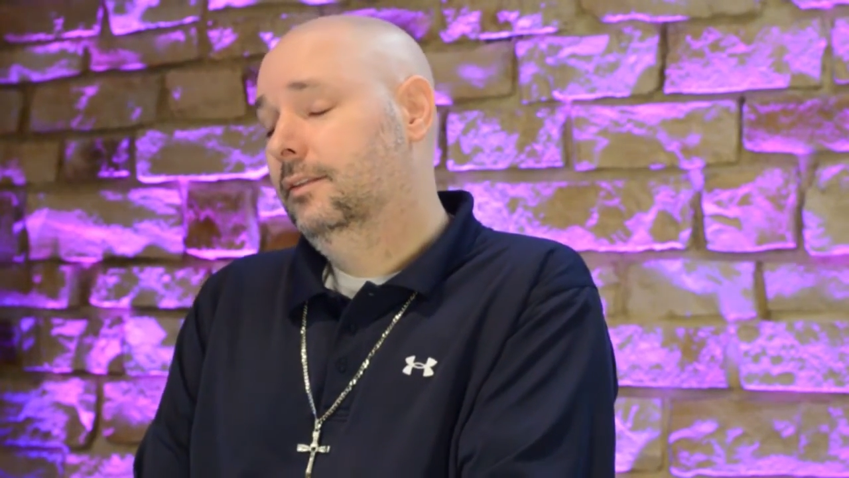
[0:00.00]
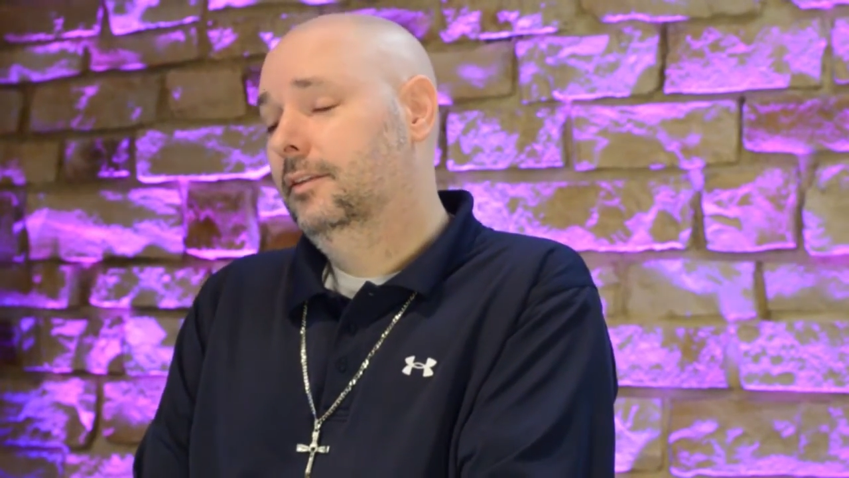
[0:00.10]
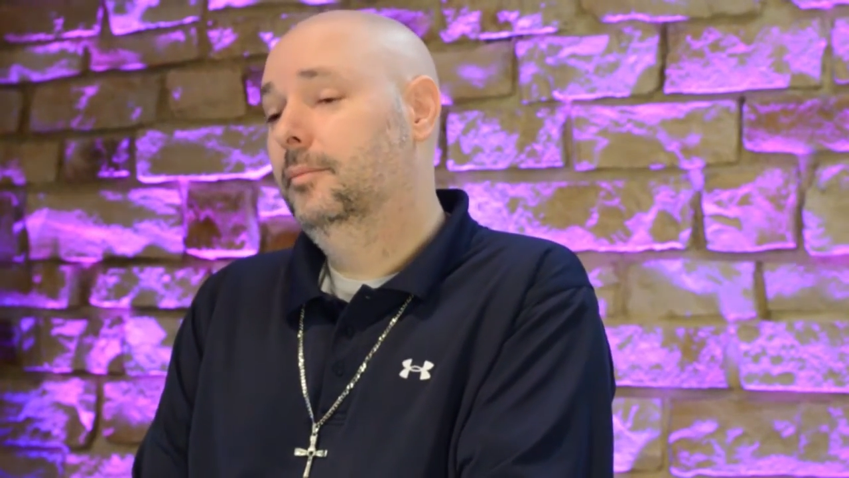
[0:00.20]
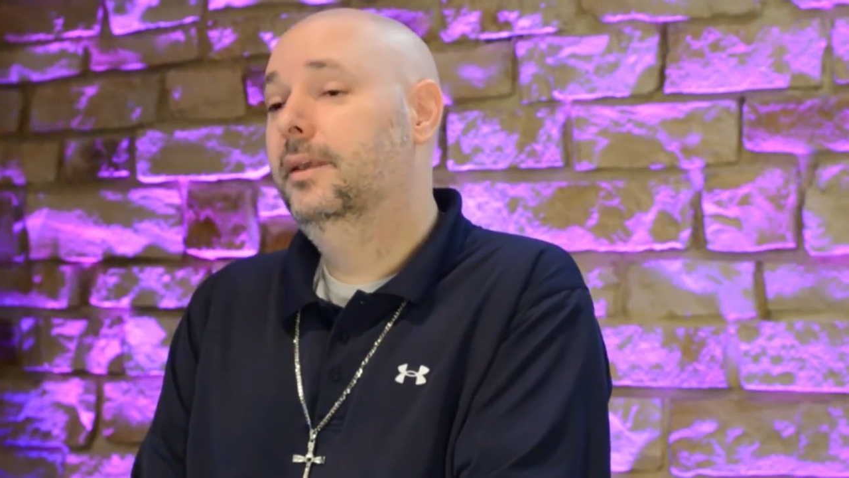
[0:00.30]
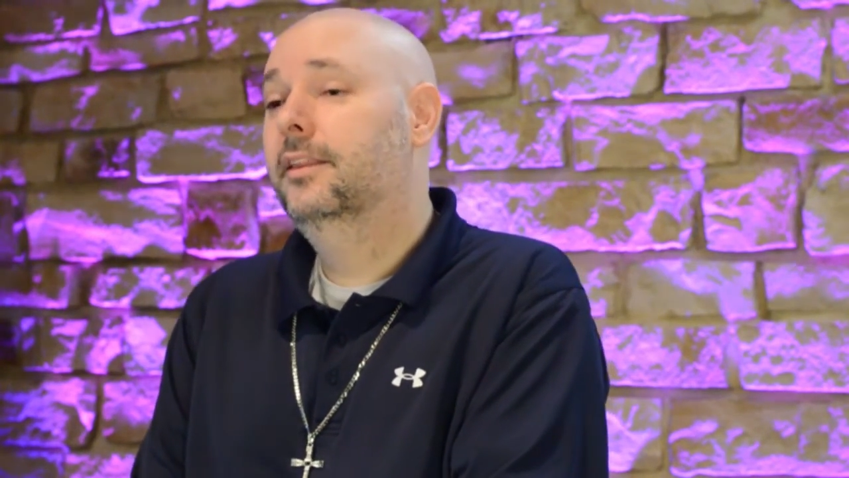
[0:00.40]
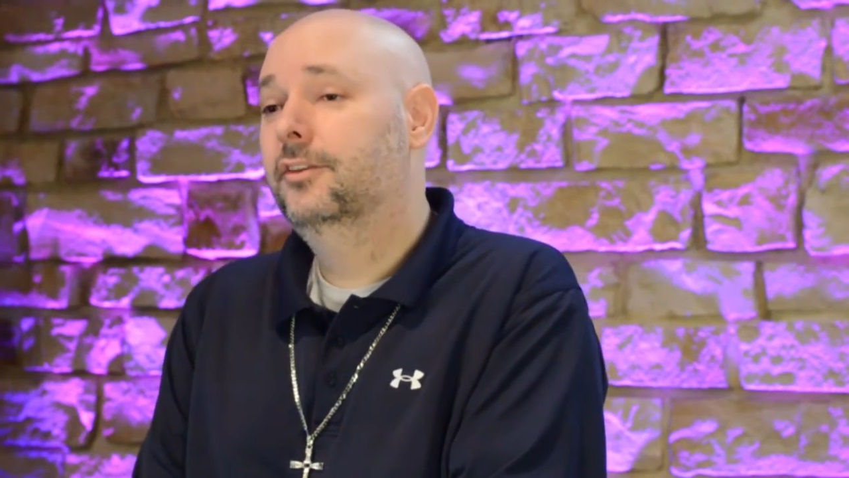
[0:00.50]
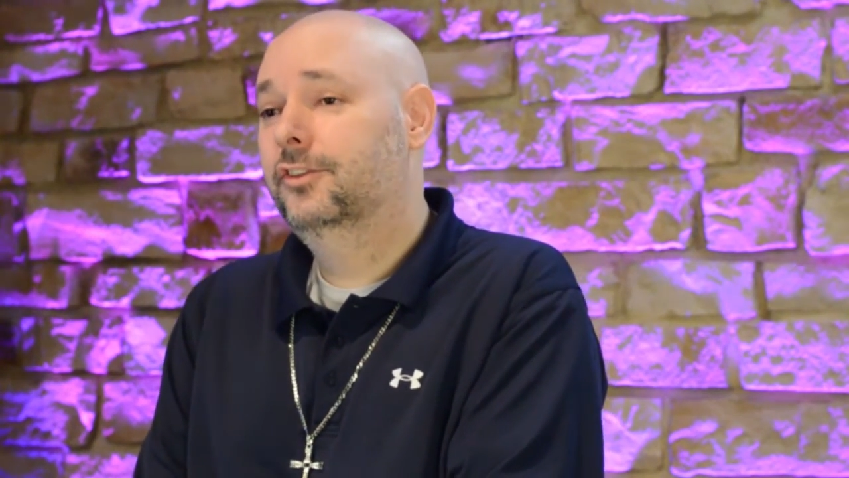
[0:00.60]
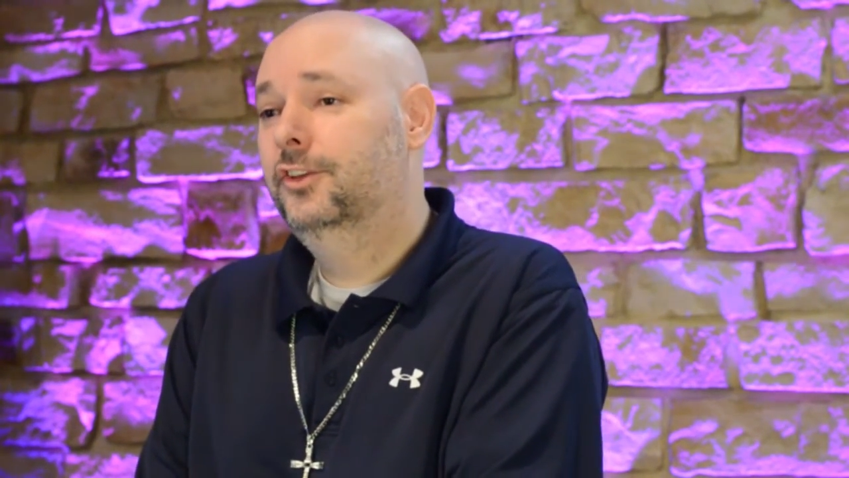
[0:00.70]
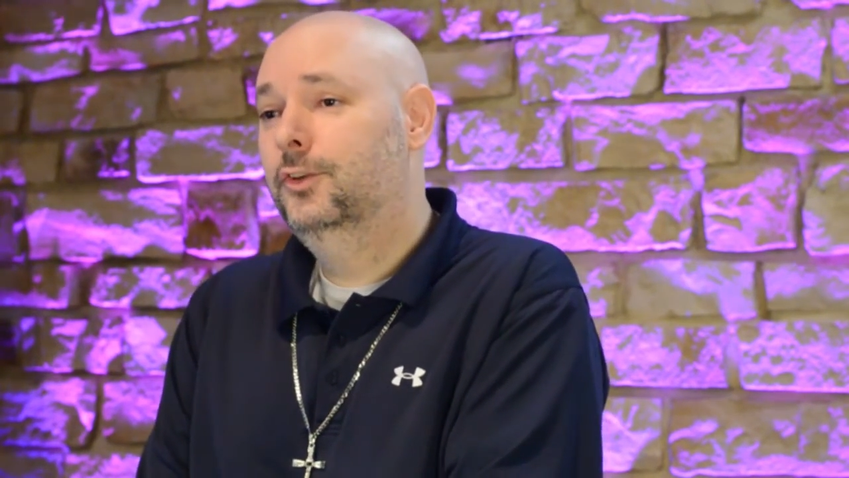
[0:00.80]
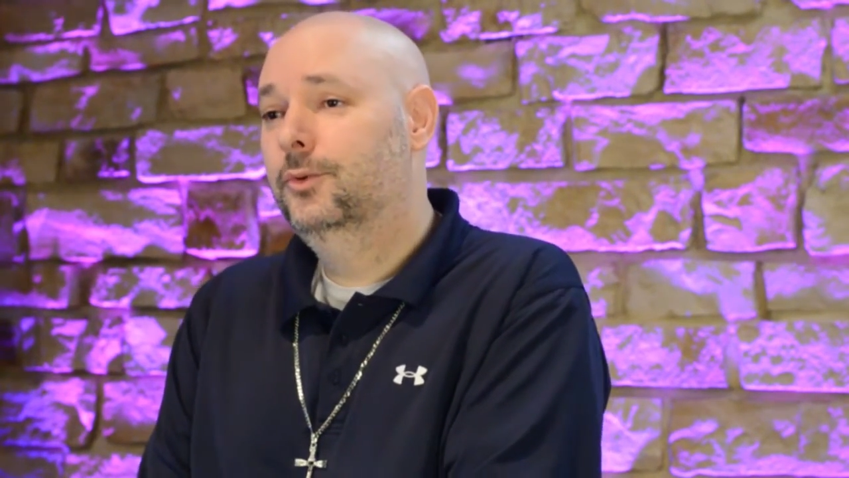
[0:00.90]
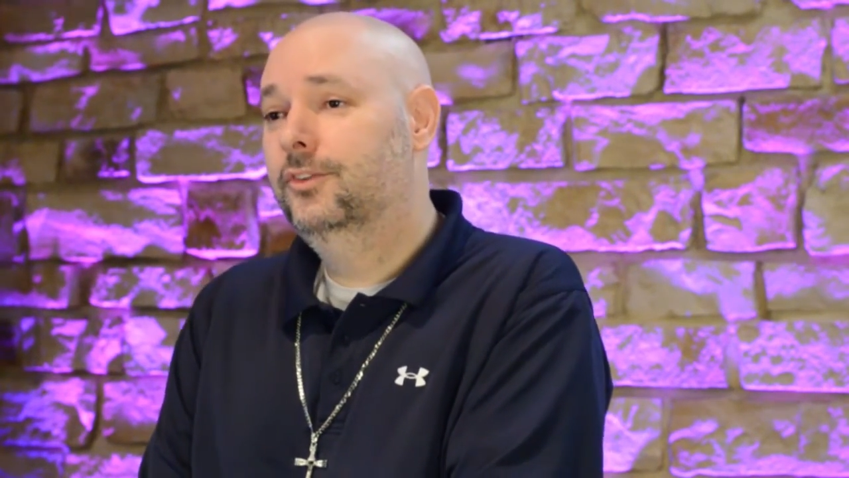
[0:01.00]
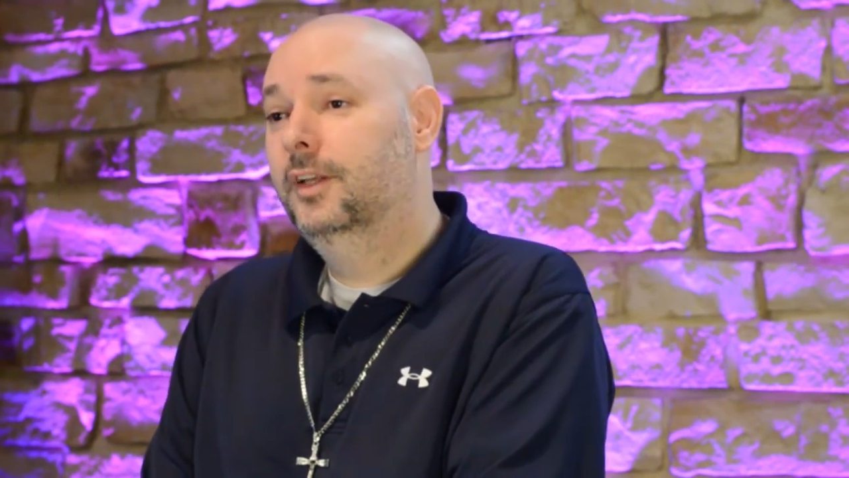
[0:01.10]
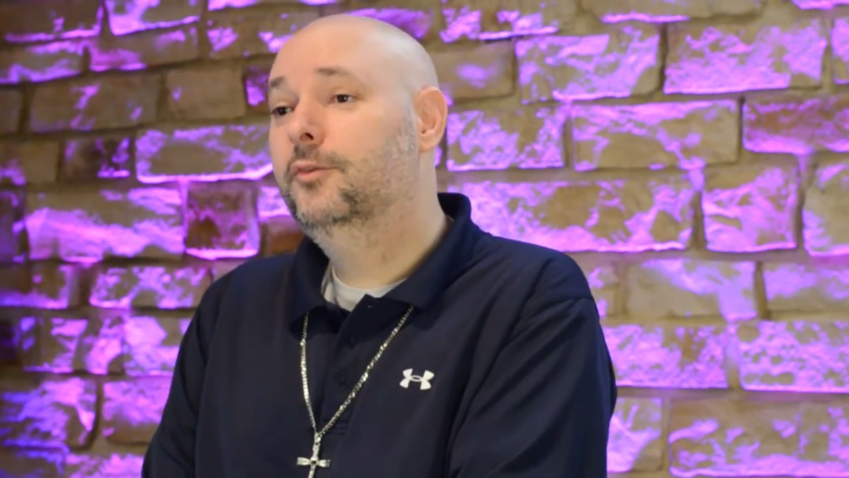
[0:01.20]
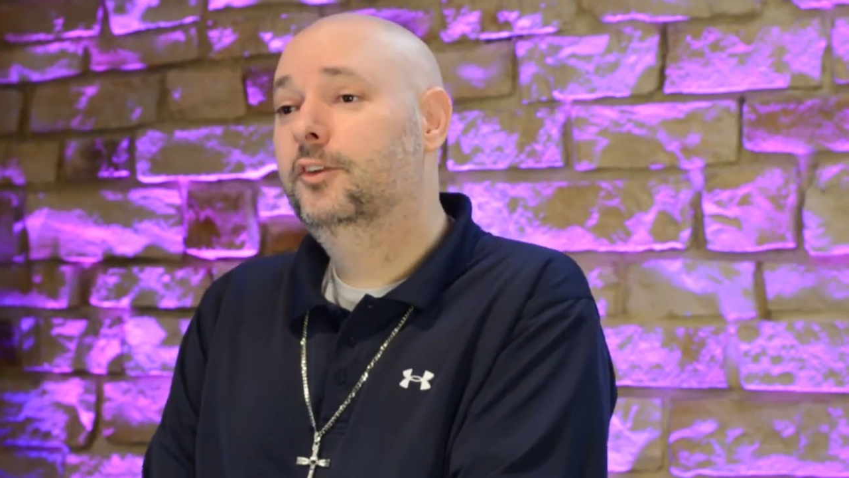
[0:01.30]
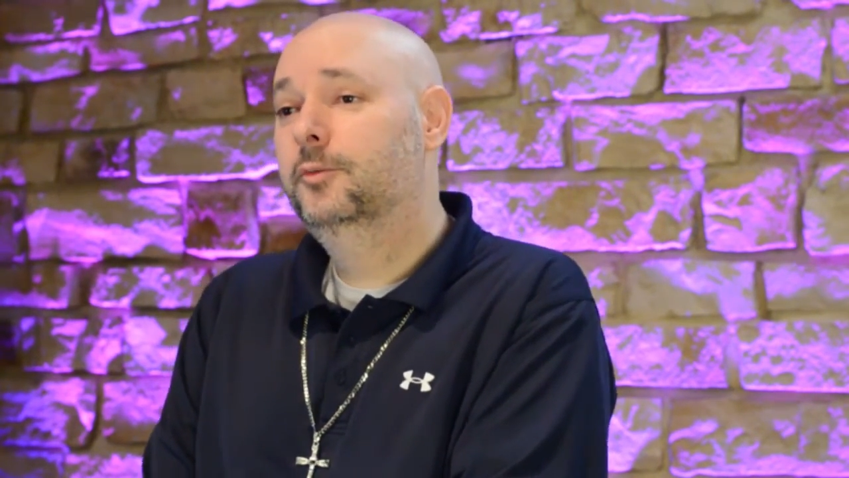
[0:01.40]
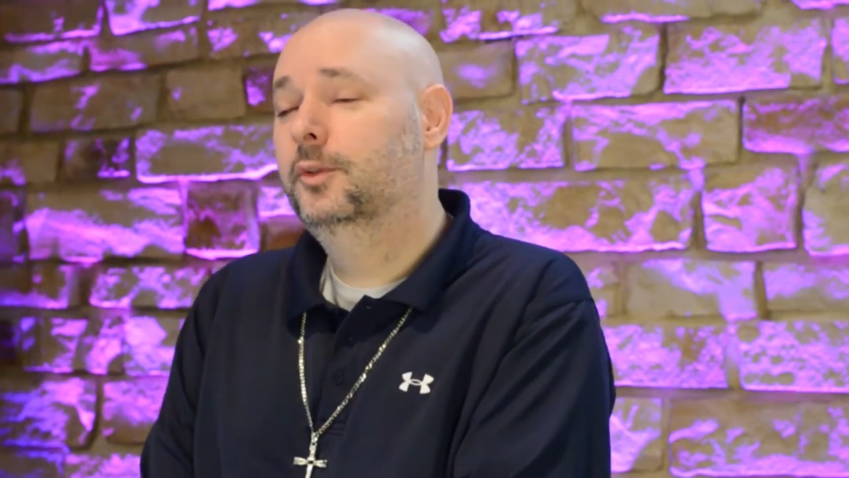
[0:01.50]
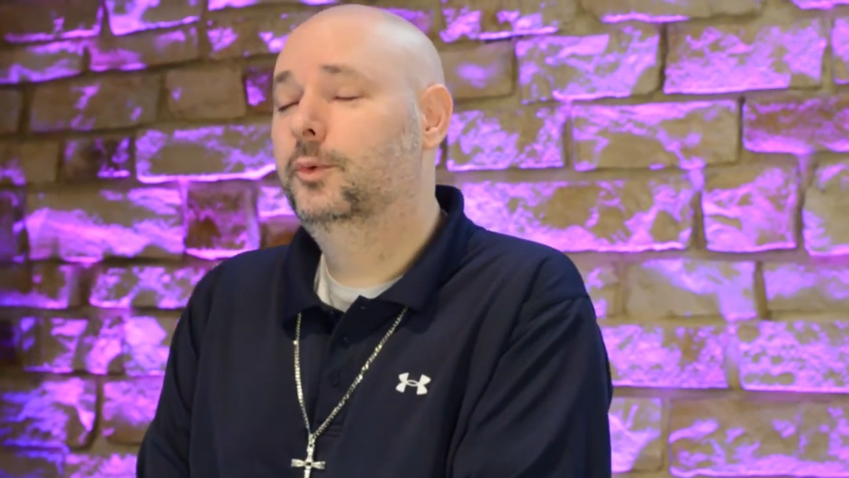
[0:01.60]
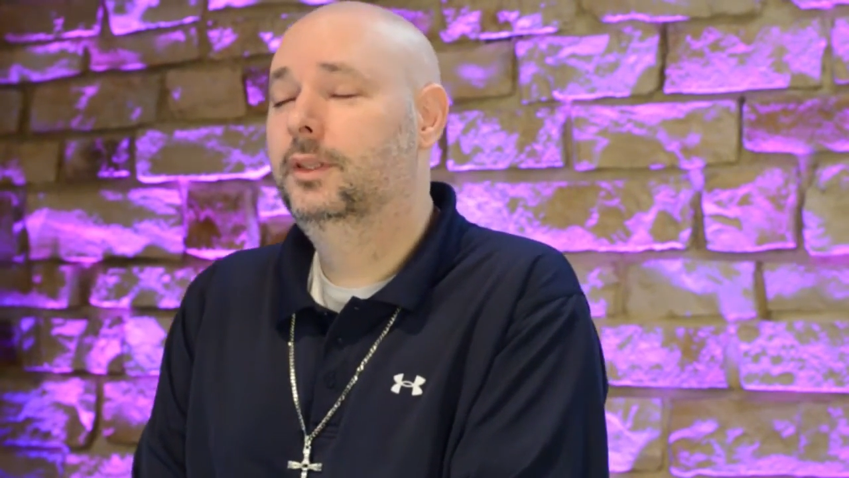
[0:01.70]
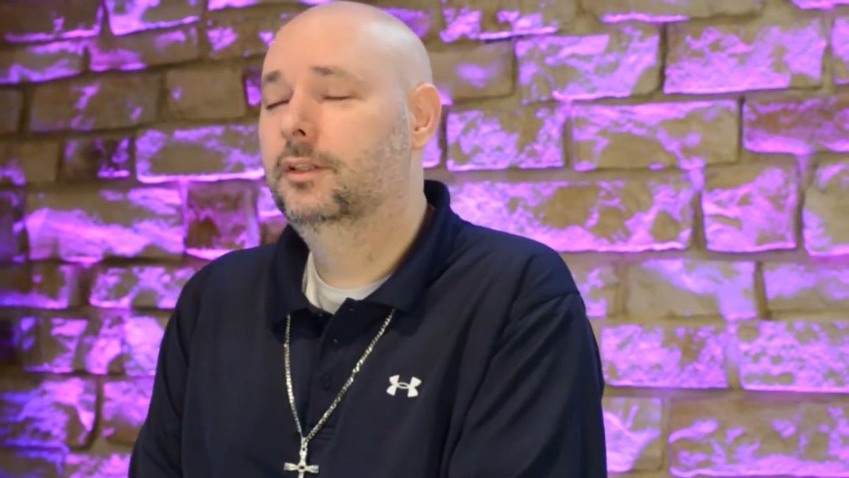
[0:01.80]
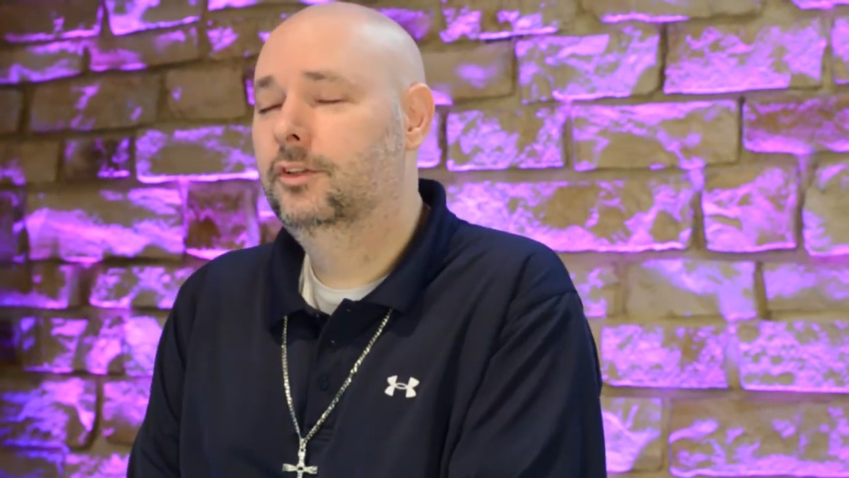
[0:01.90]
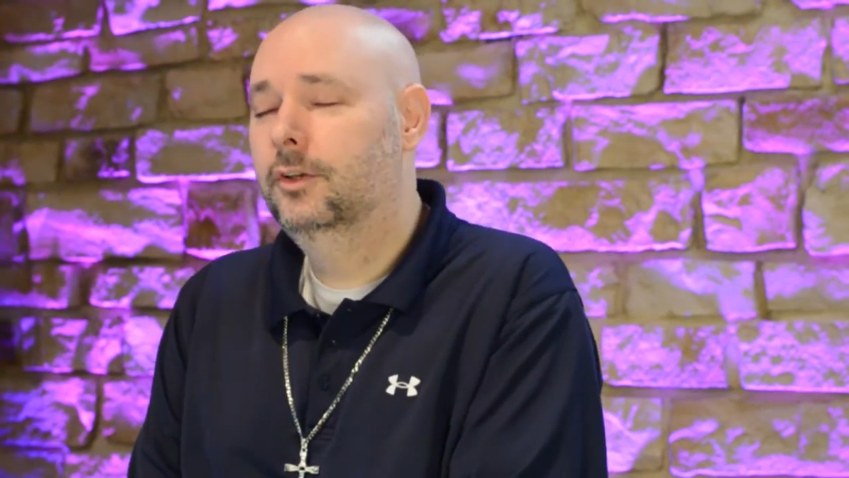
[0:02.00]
to me there's a huge difference between the